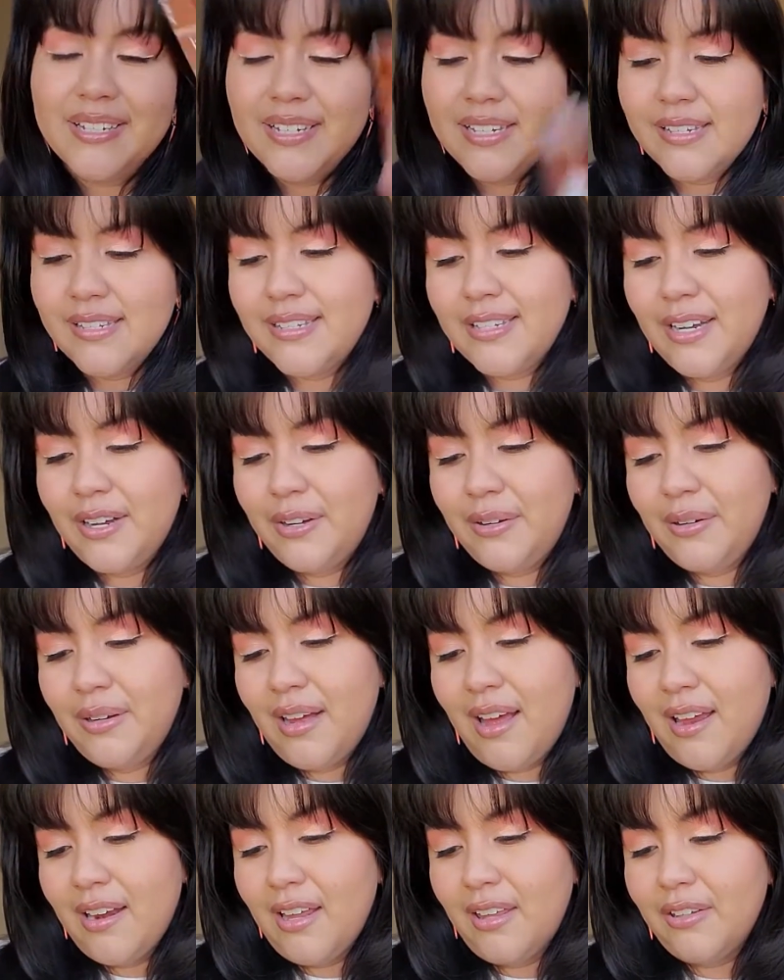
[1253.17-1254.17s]
So
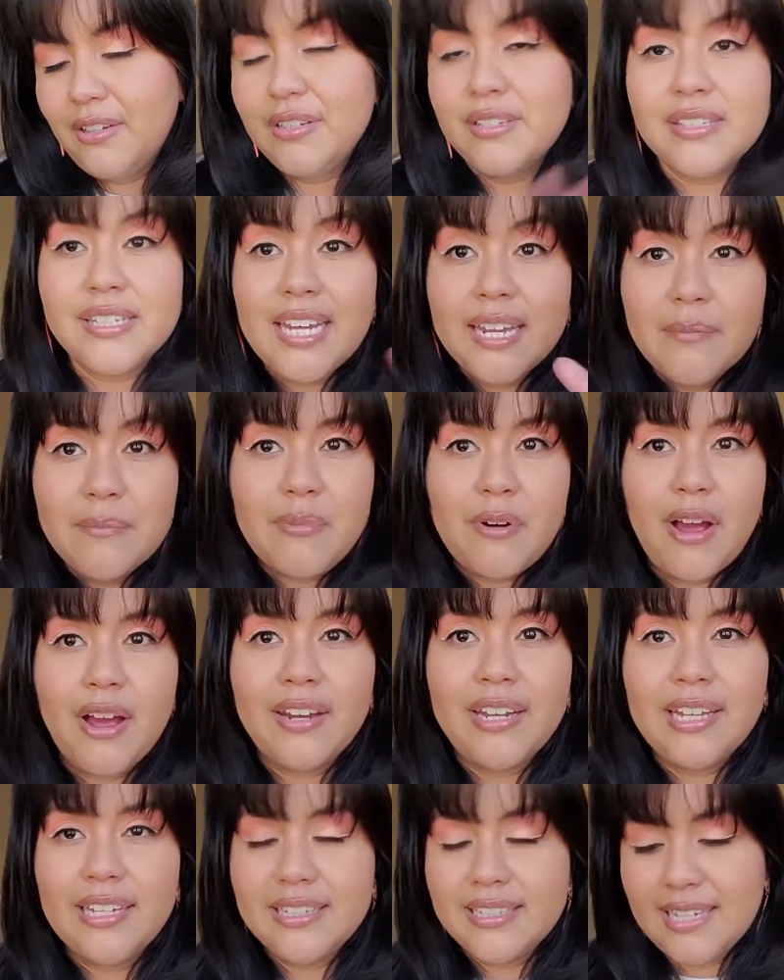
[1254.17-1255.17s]
another skin
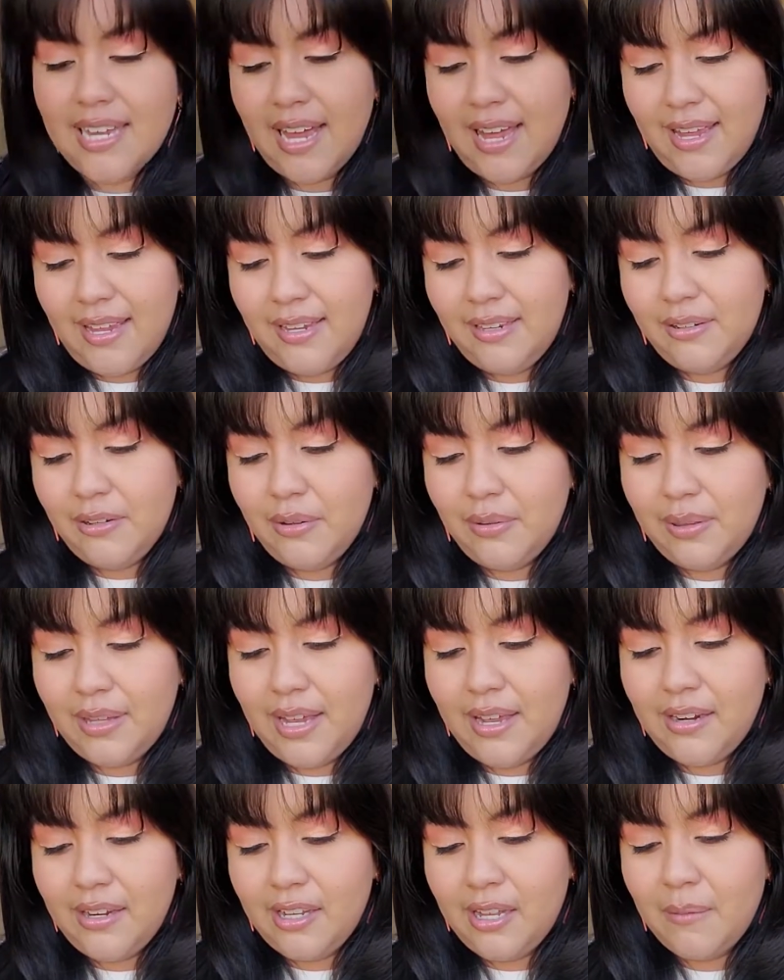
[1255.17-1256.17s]
product. I know
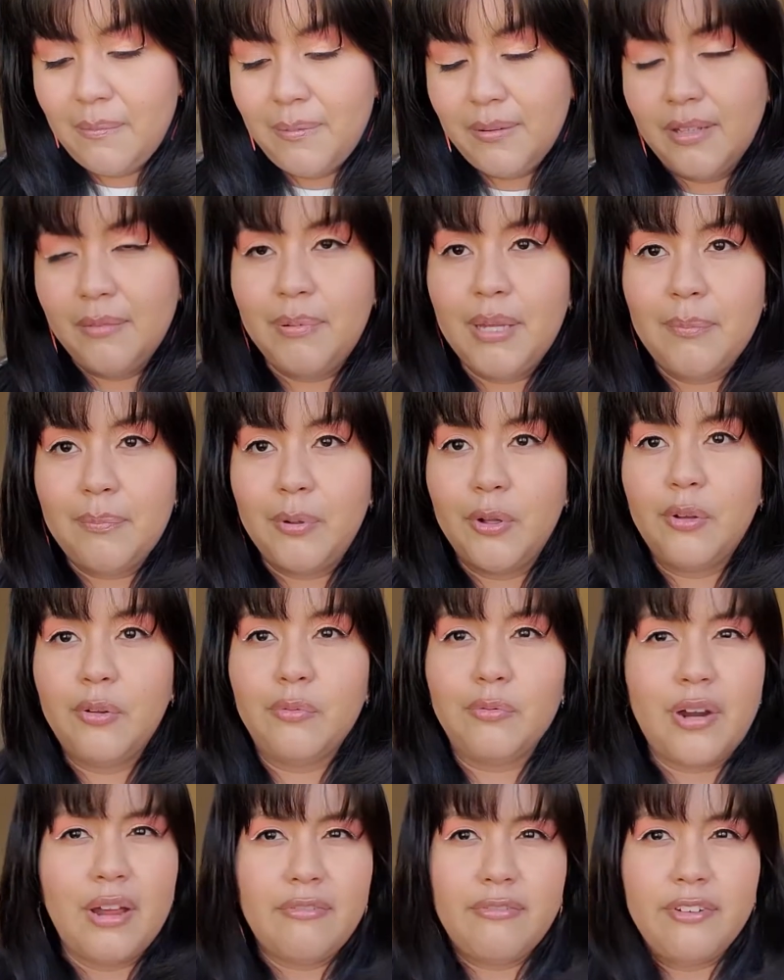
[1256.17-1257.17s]
that a couple of people
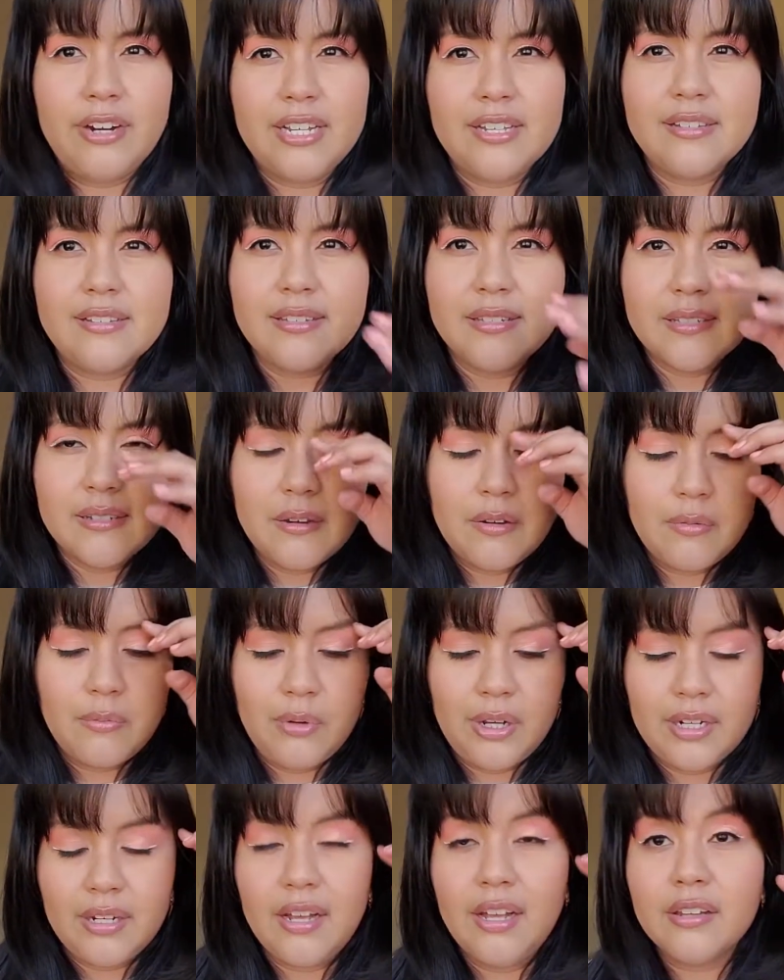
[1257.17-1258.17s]
reference
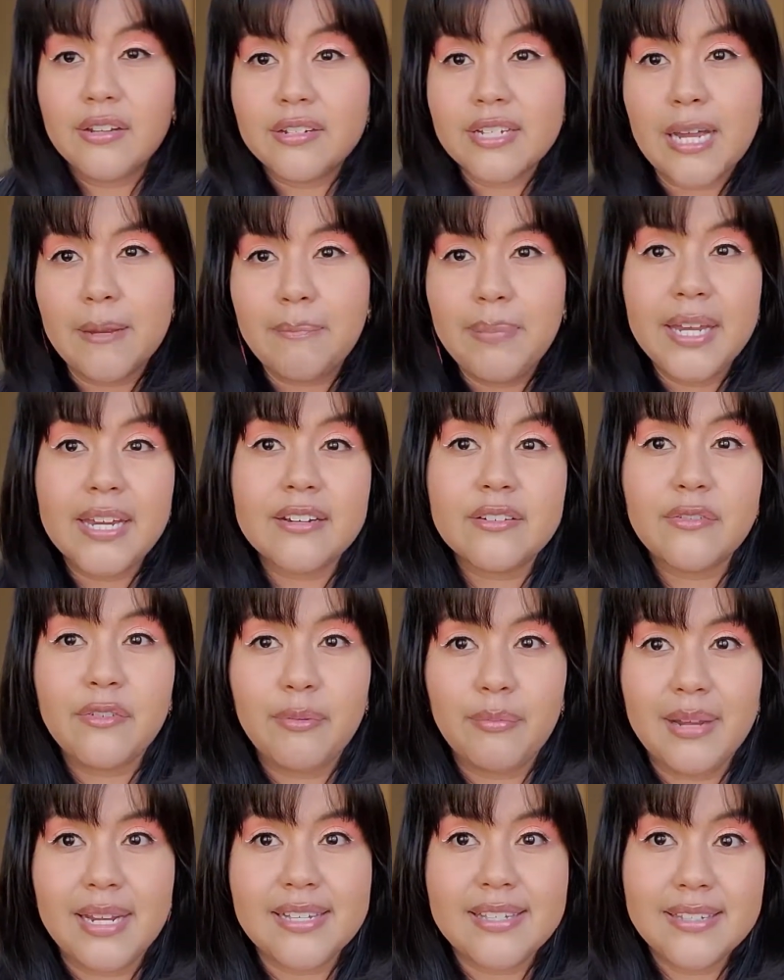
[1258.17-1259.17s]
what colors I picked for
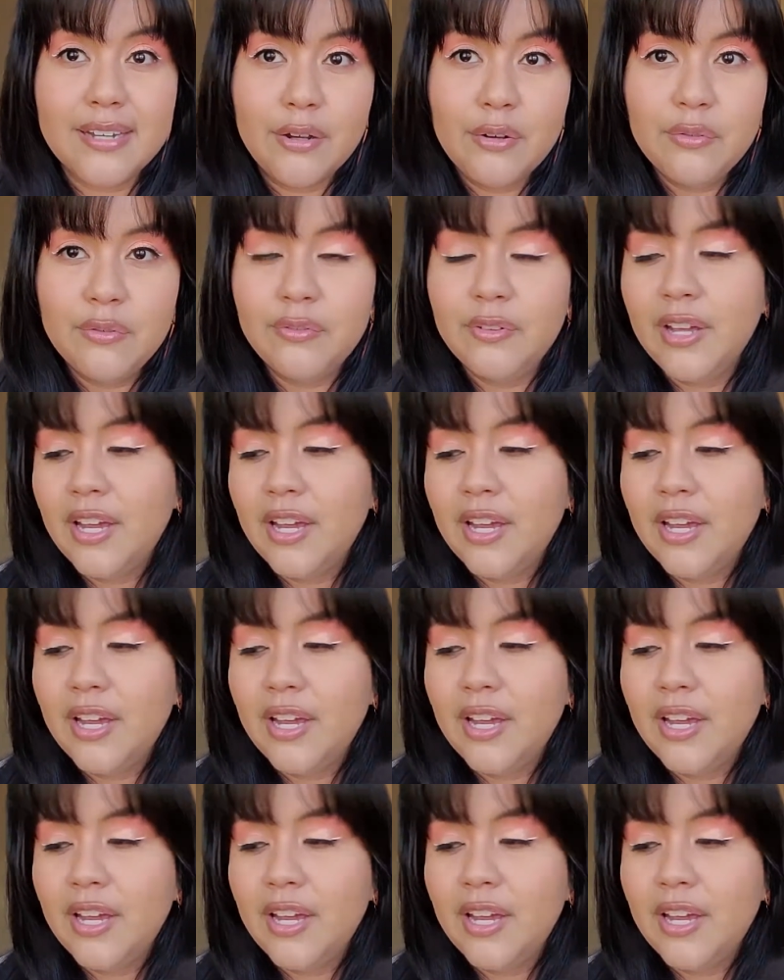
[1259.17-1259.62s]
myself,